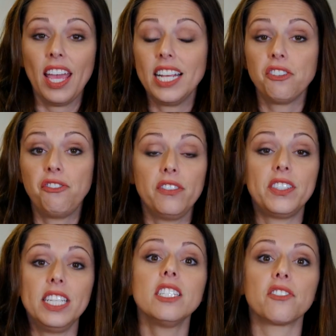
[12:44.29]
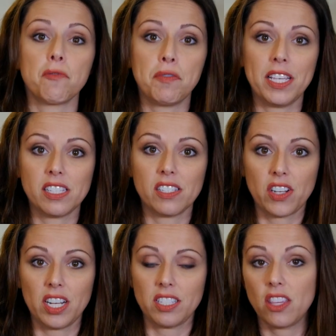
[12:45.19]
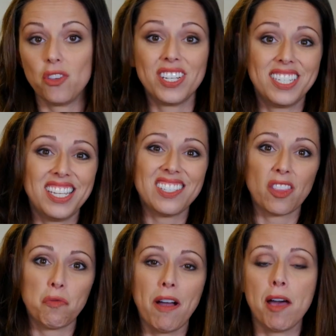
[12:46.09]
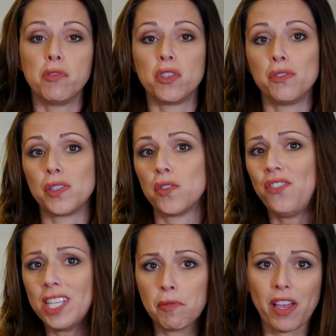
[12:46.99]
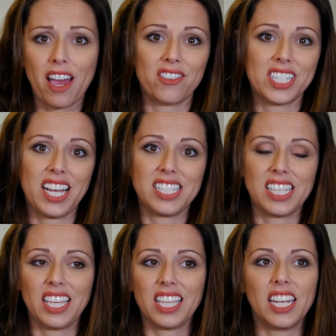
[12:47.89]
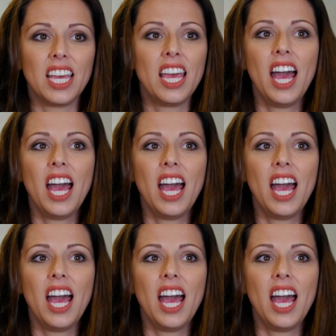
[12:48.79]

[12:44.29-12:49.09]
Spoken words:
into 15 different pieces of content that you can tease on the web and use as Facebook advertising